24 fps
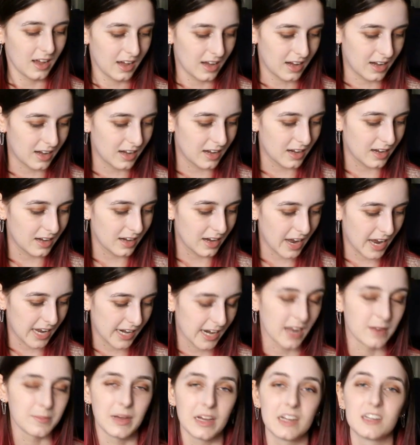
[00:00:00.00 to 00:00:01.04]
And
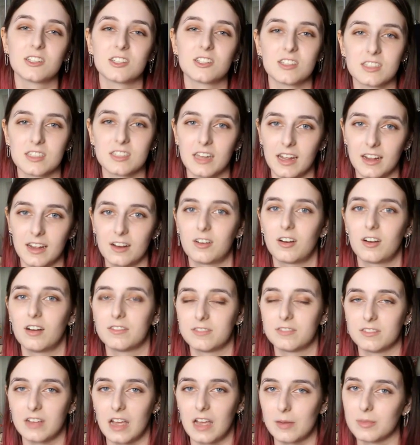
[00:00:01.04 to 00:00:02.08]
I managed to snag her off
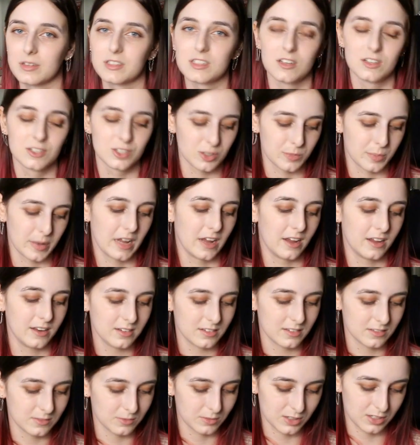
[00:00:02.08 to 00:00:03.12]
of Amazon Japan,
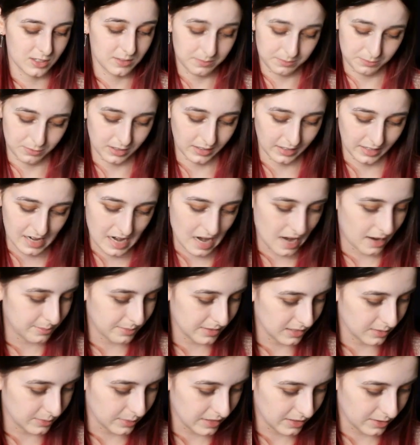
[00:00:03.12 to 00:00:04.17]
which I'm really
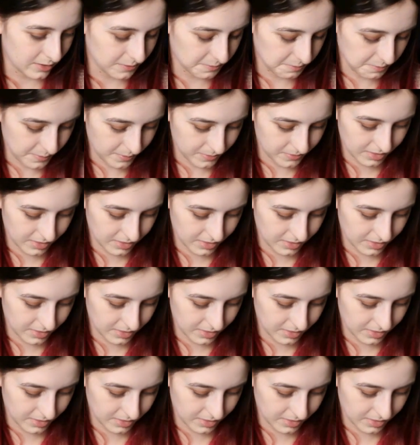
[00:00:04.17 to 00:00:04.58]
happy about.